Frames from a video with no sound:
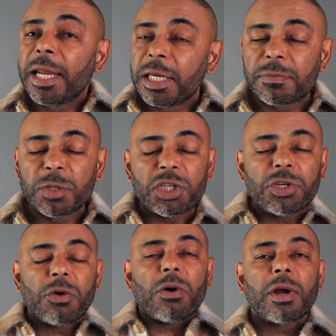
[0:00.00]
and it's
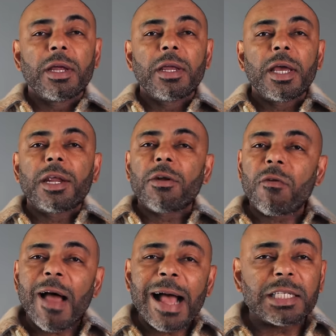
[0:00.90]
mature and it
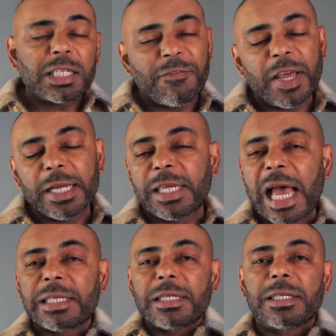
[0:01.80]
arises this fantastic